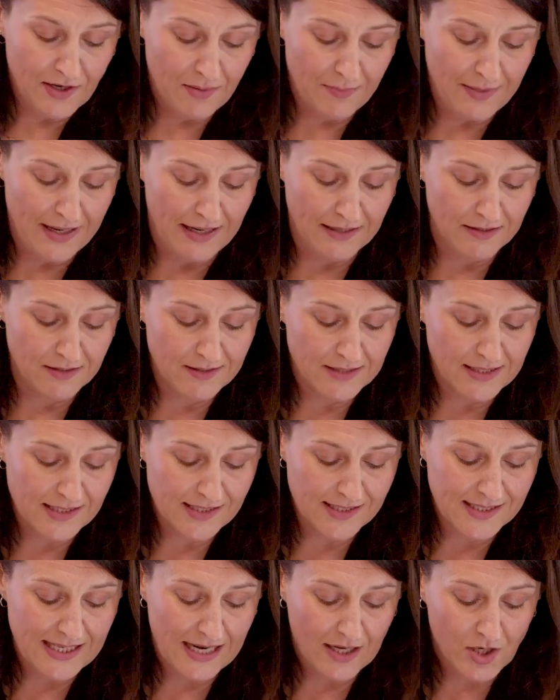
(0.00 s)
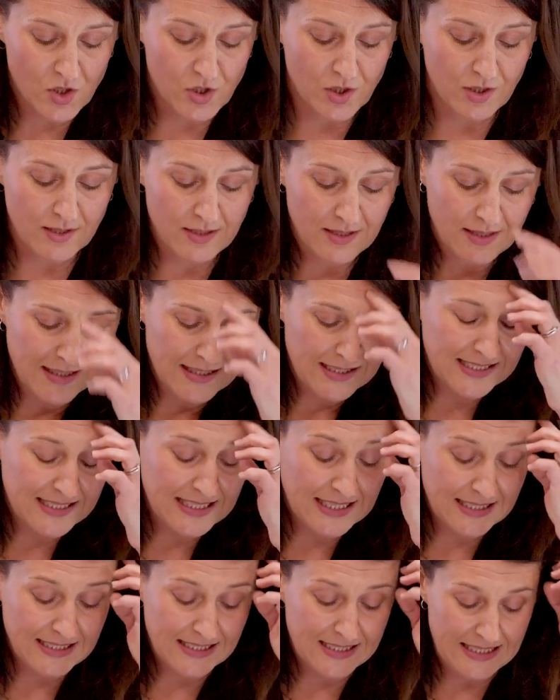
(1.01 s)
come in Section
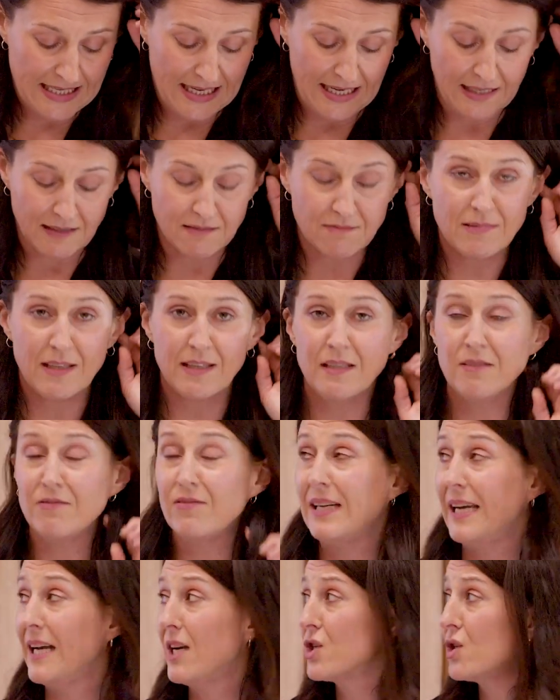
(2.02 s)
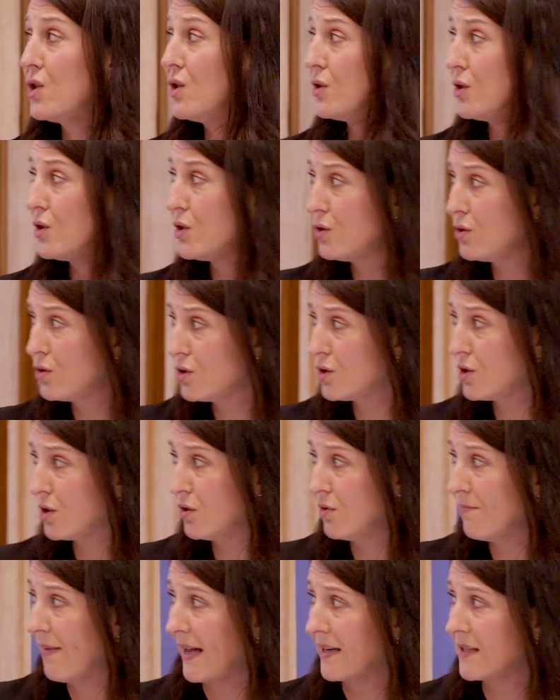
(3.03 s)
16, and in relation to
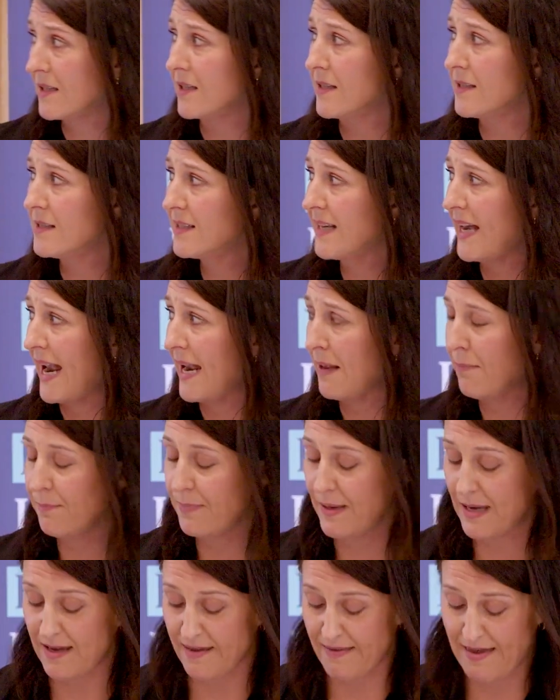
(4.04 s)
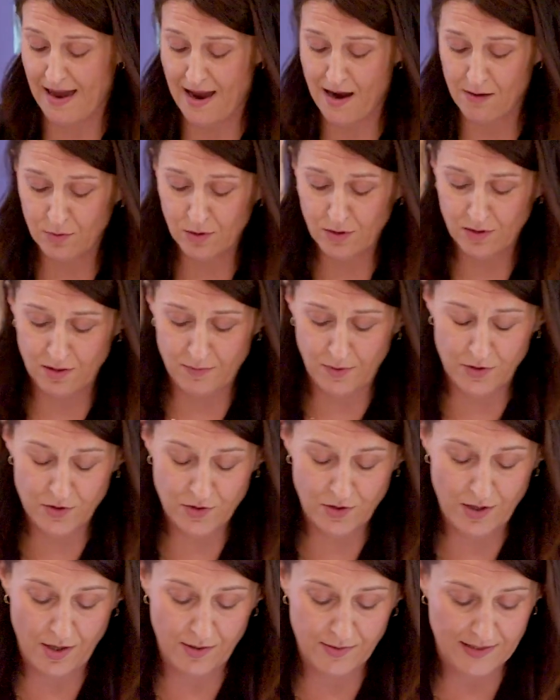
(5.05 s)
2 matters, A and B there. We'll come on
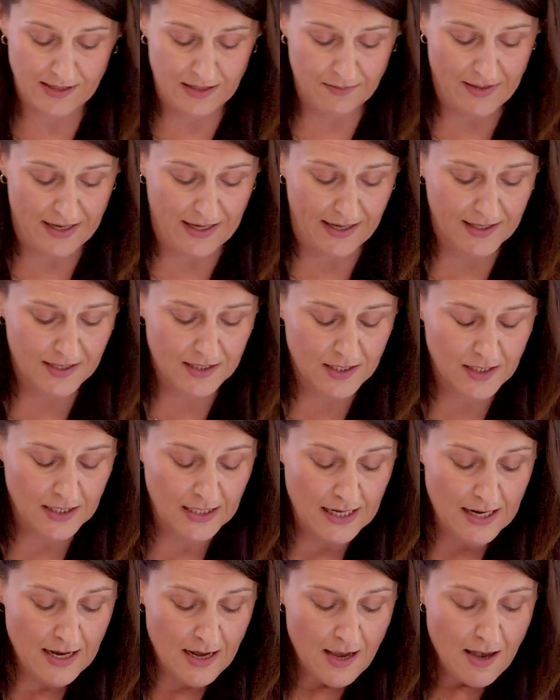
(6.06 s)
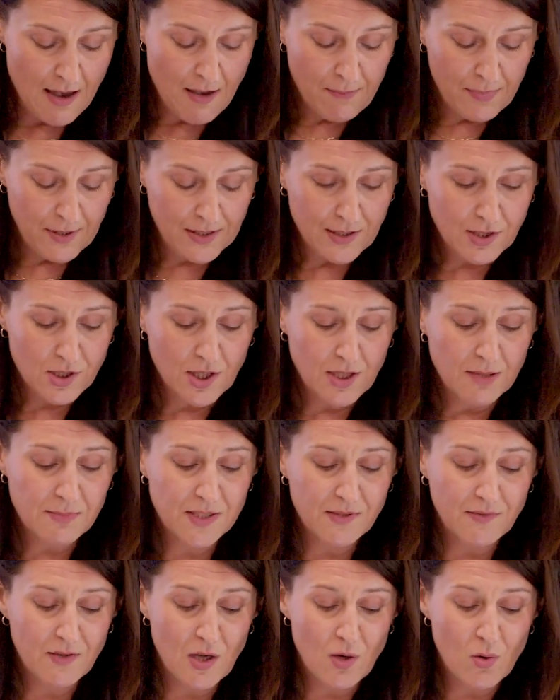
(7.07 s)
to those in a minute. But in
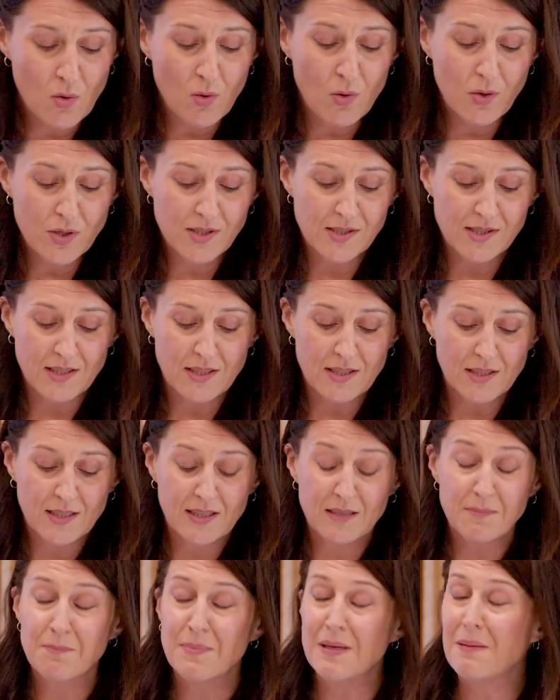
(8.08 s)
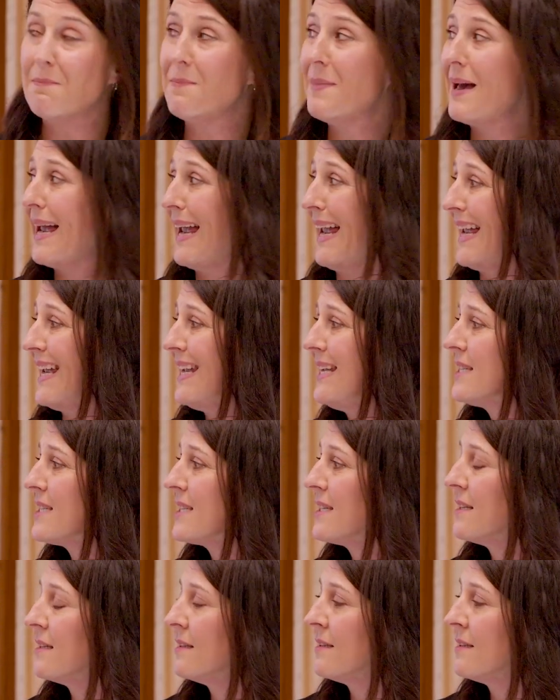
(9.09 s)
terms of the orders that can be made,